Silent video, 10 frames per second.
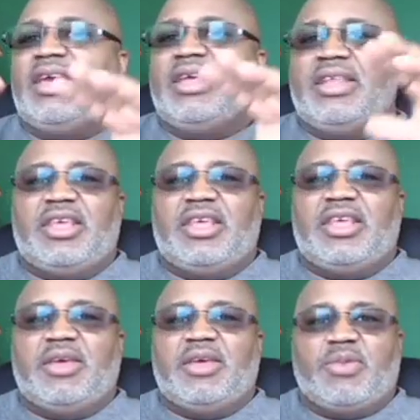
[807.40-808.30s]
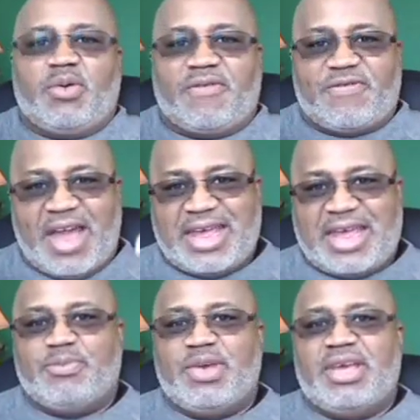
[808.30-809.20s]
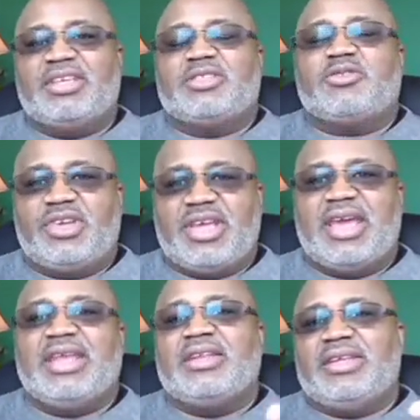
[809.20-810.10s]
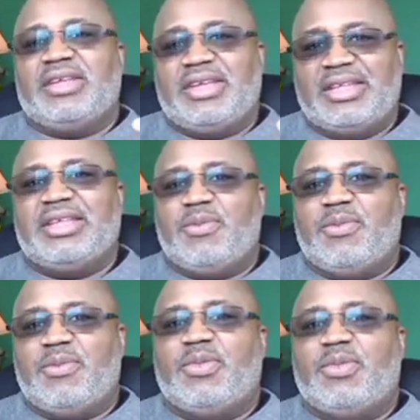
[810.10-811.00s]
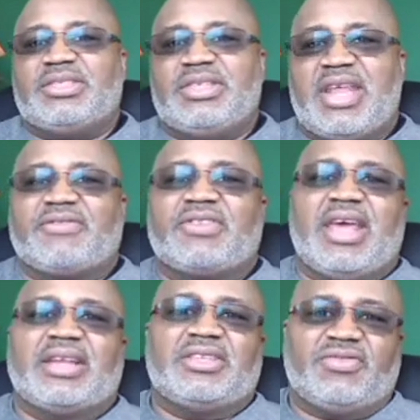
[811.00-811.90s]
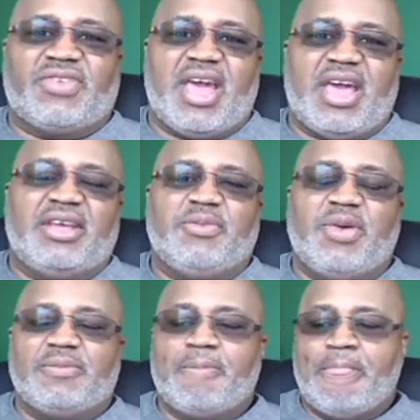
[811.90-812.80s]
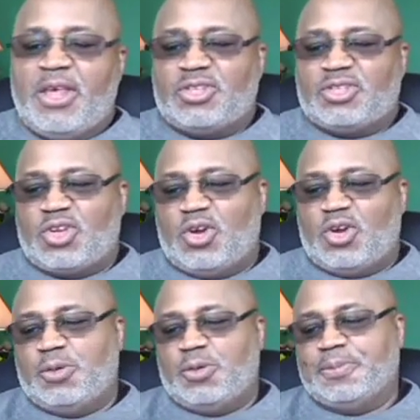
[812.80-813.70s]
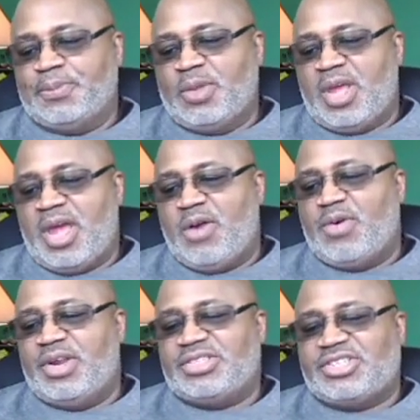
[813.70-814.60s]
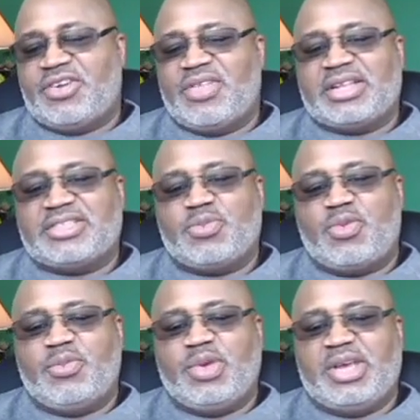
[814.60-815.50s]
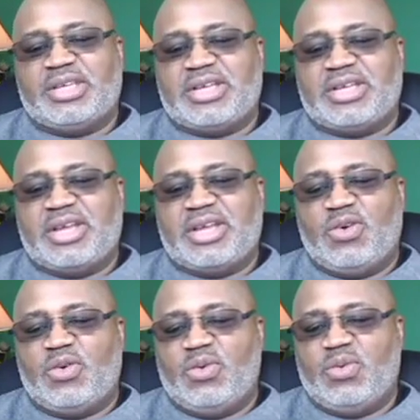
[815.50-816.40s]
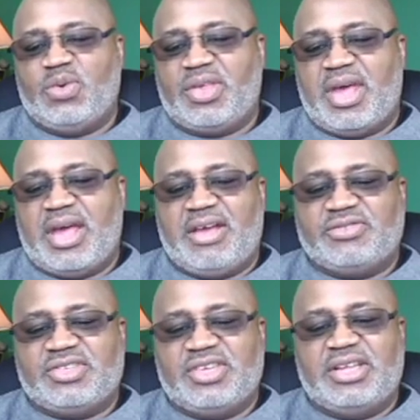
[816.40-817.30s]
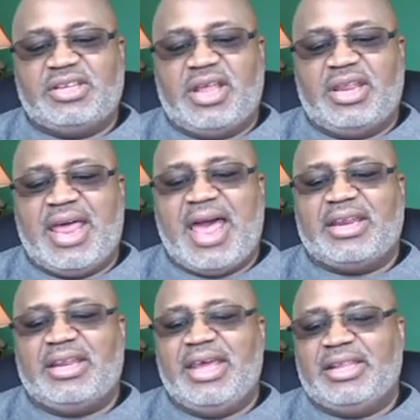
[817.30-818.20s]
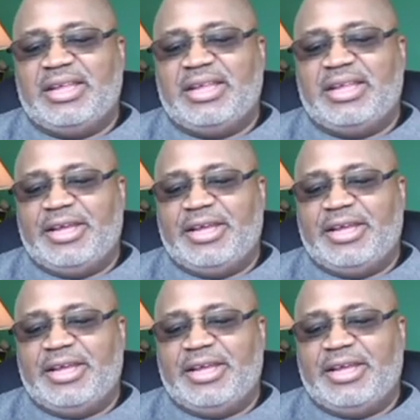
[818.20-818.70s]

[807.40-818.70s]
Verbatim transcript: anything, but we're finite beings created in the image and after the likeness of God. Amen. So I wanted to share that this morning because I know that I, have seen it a lot lately,